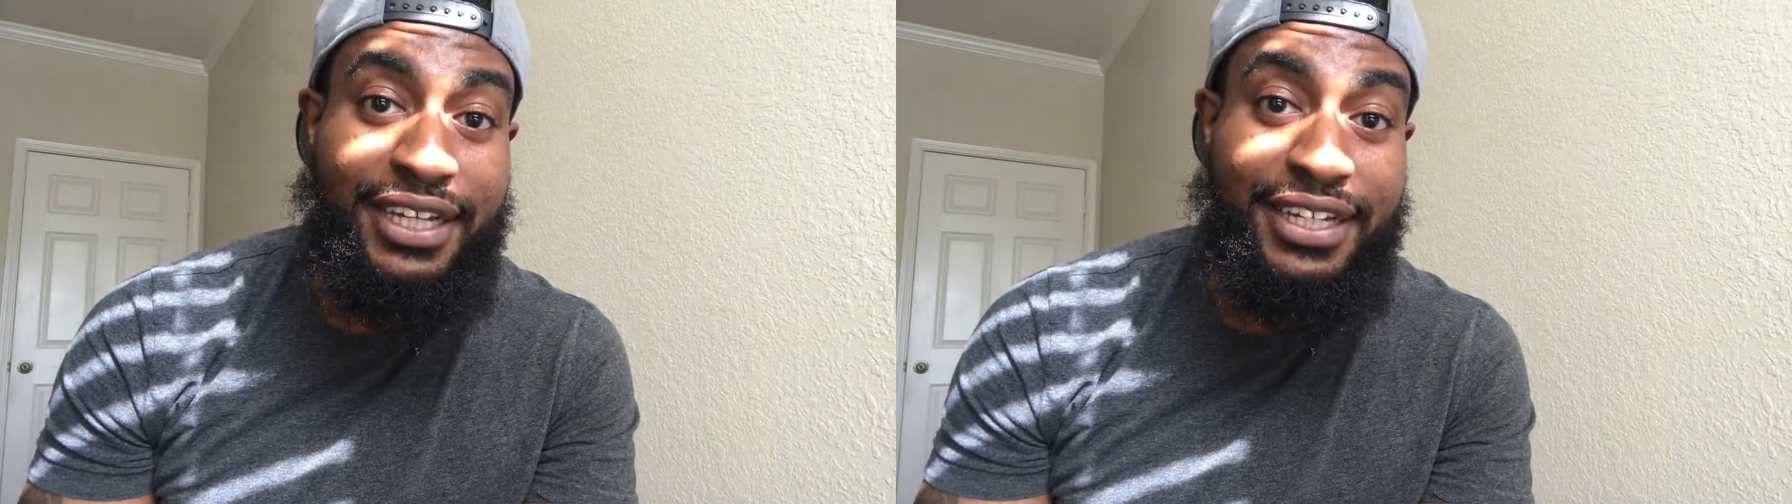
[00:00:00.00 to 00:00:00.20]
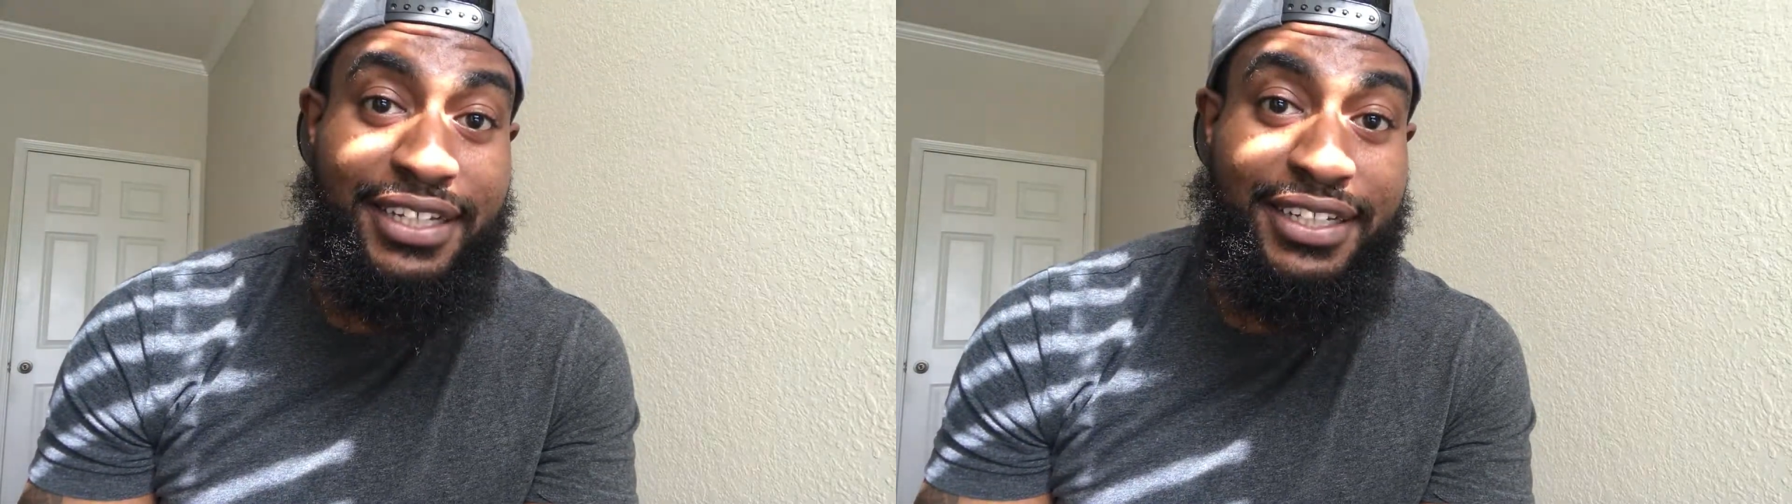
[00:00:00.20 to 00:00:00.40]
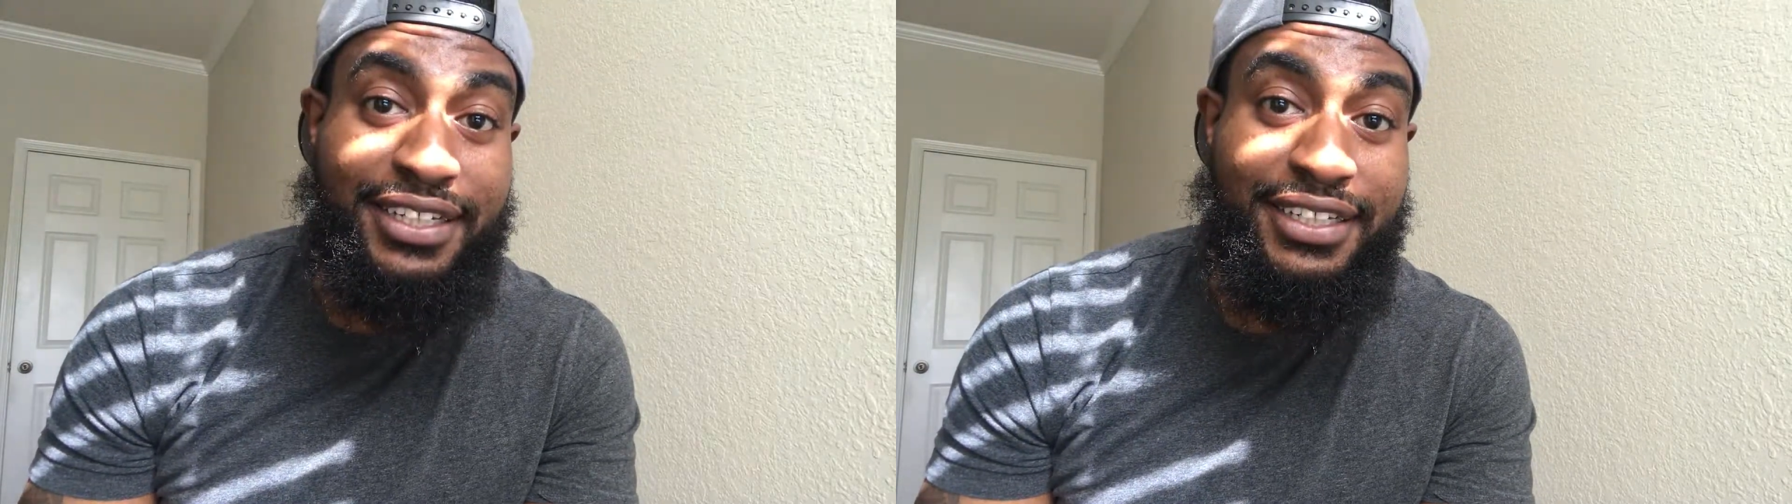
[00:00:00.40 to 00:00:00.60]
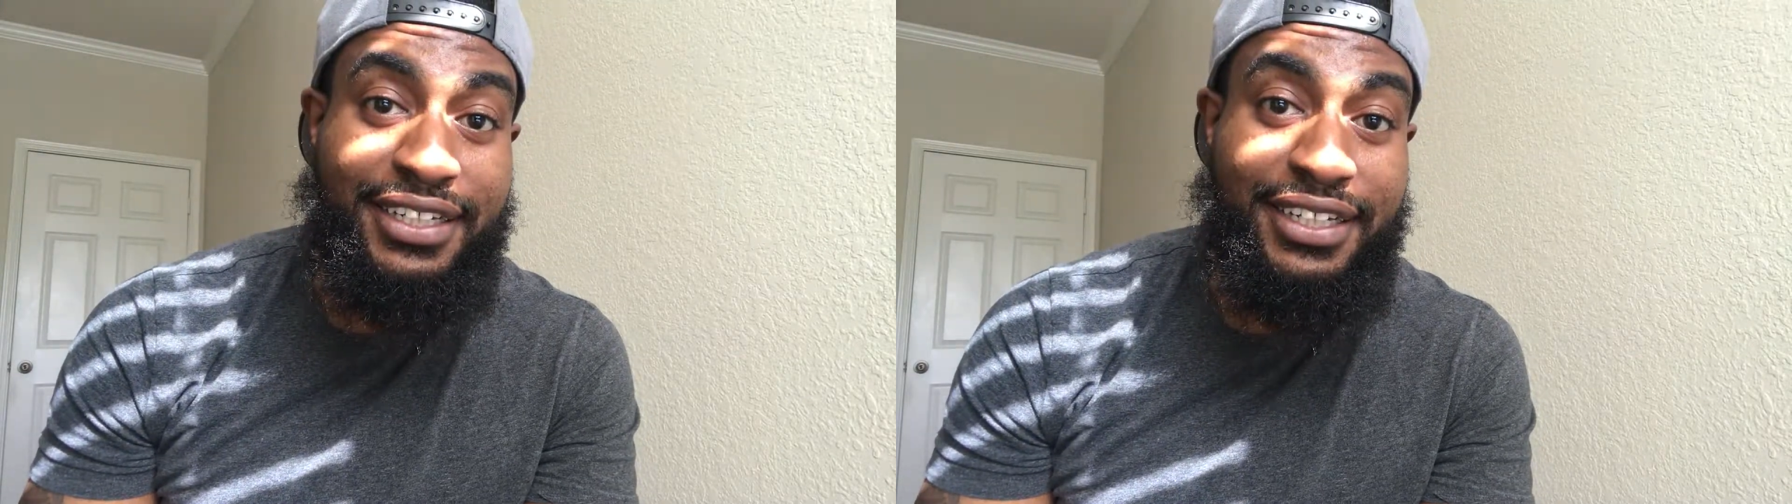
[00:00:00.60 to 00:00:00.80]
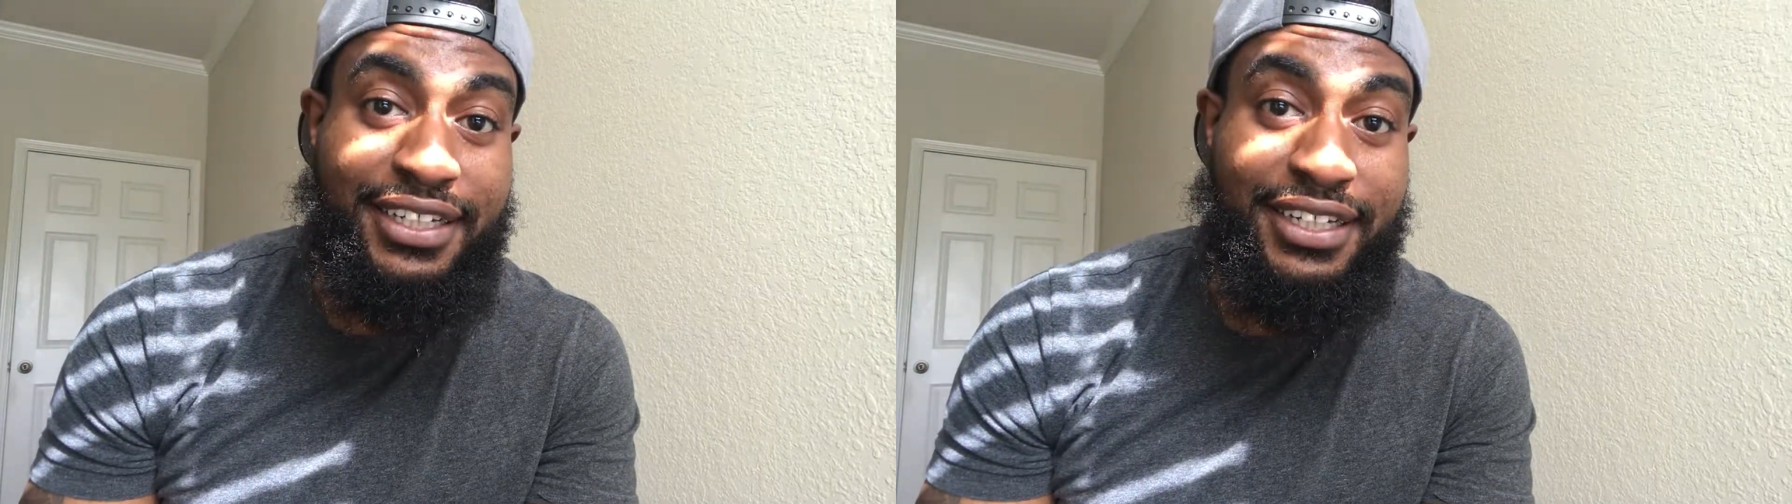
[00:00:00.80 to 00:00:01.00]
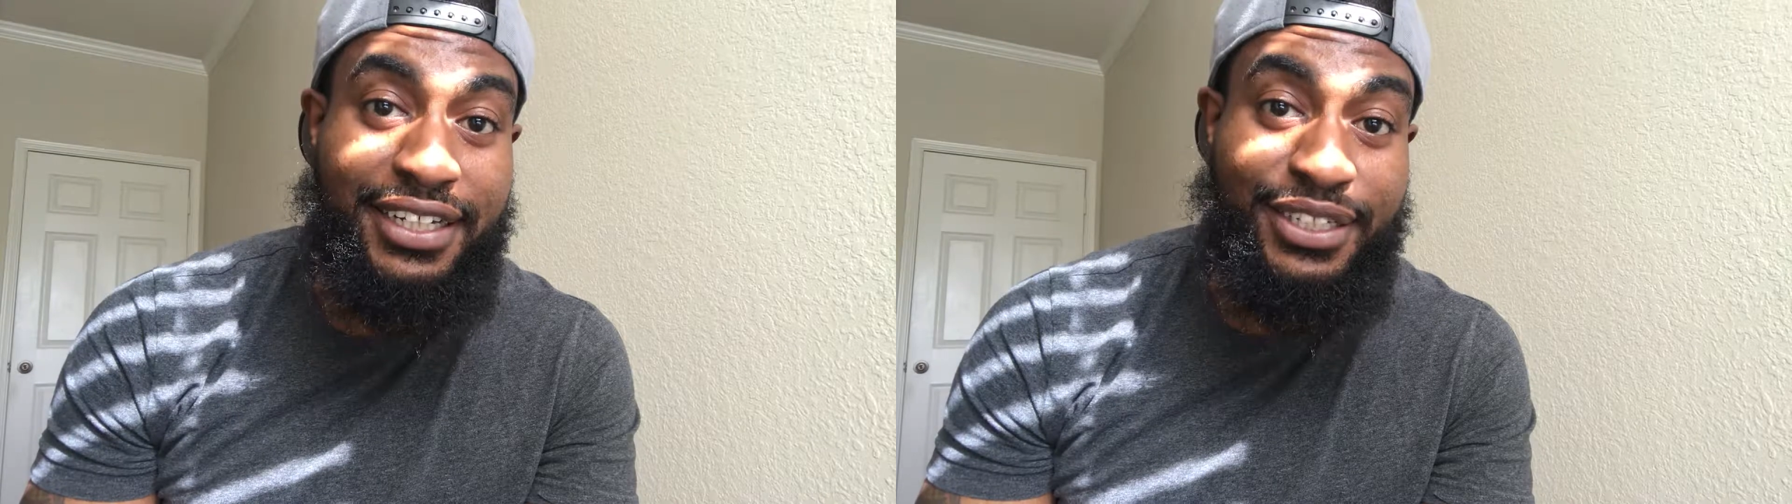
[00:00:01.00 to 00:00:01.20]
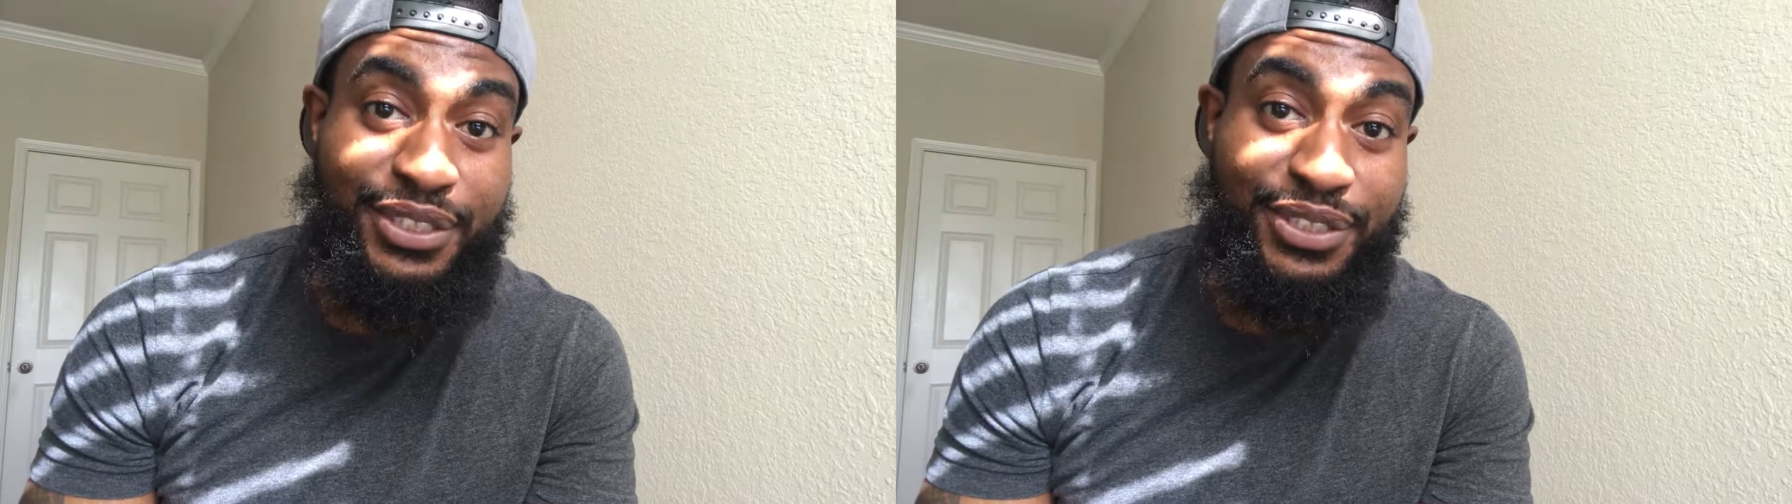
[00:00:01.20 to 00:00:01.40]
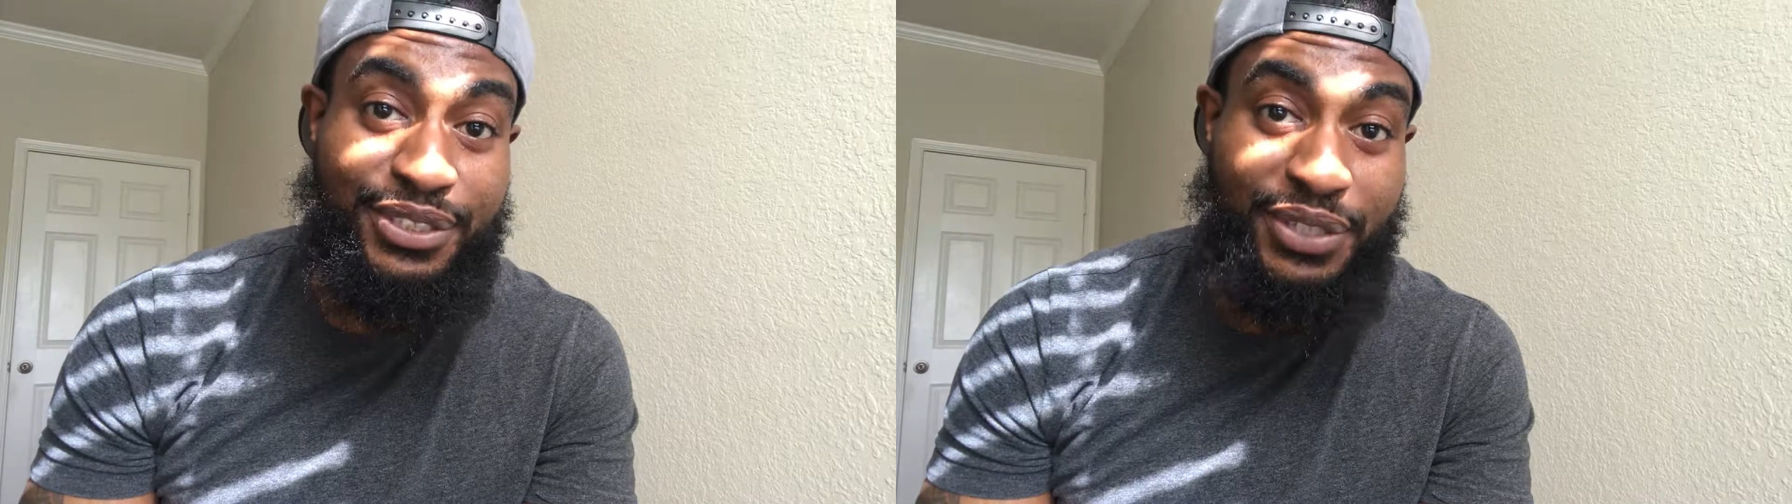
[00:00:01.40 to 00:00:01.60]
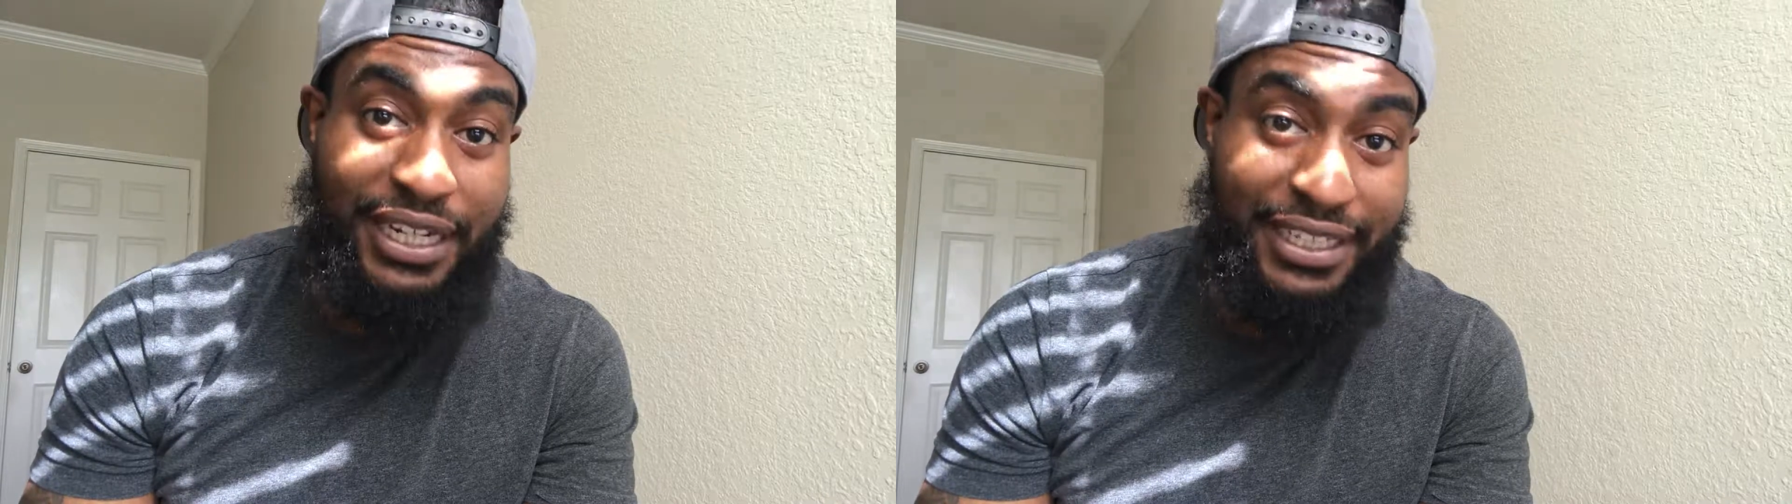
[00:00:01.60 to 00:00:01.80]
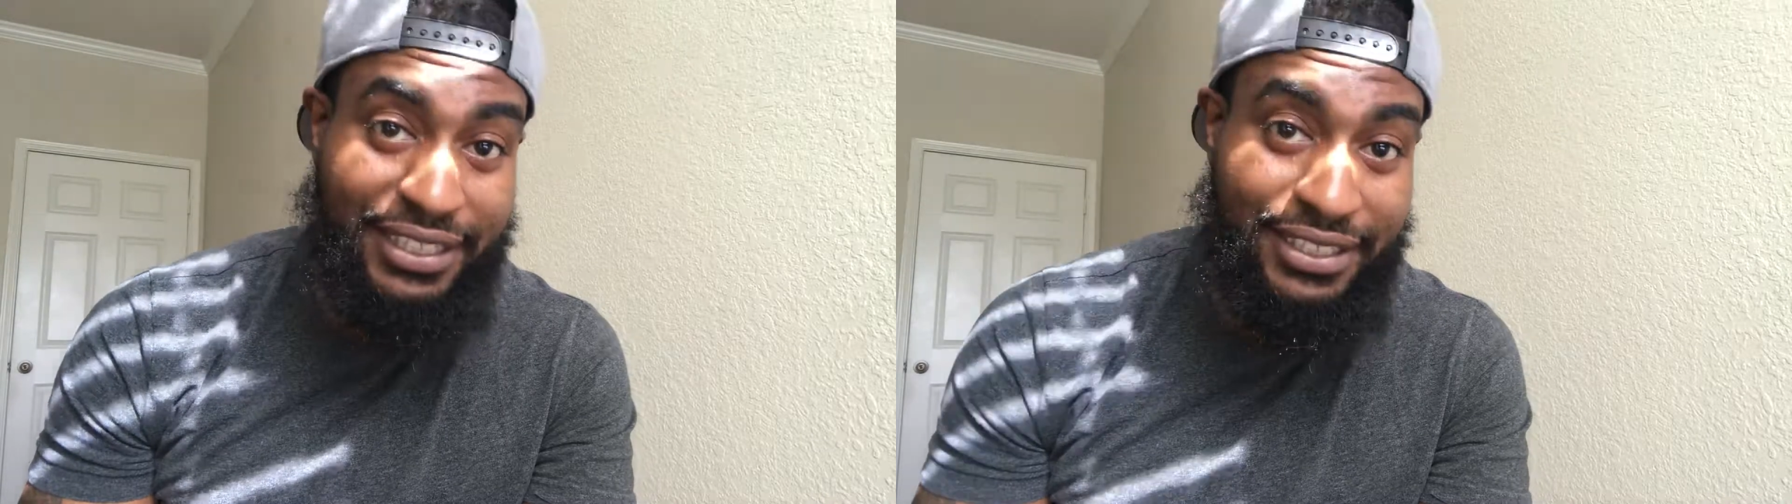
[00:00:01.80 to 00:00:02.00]
in Enter the
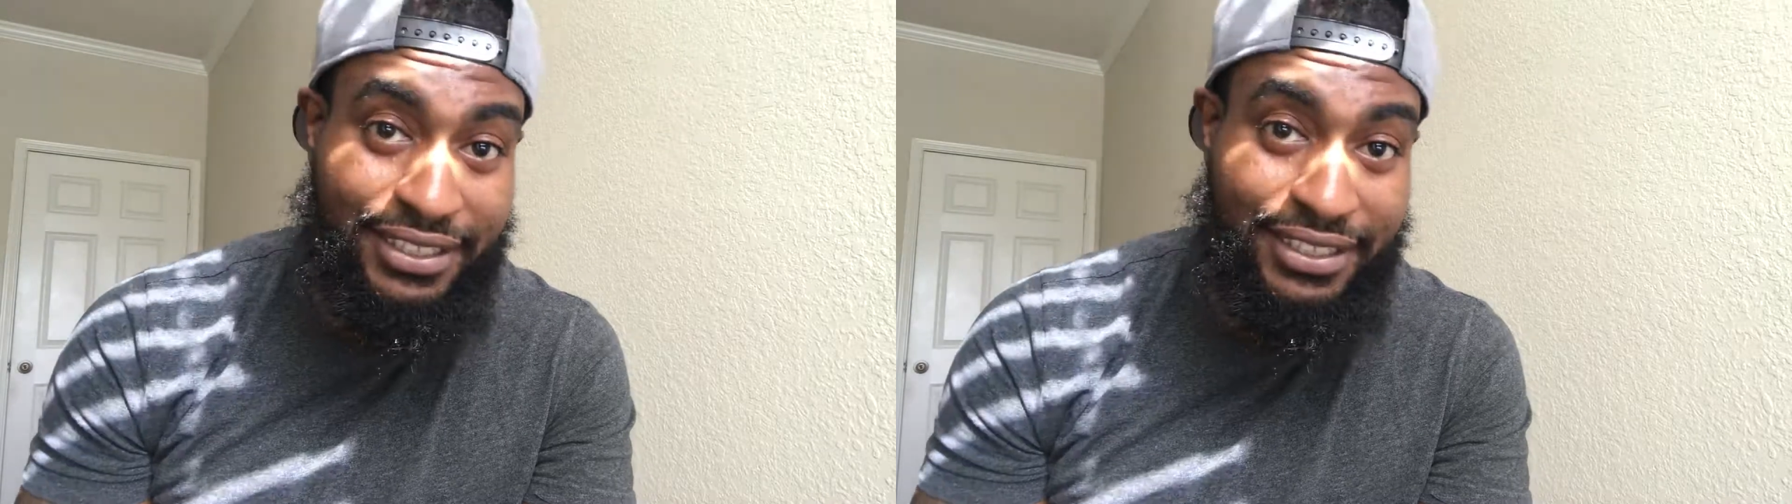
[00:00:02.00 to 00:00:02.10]
Dragon.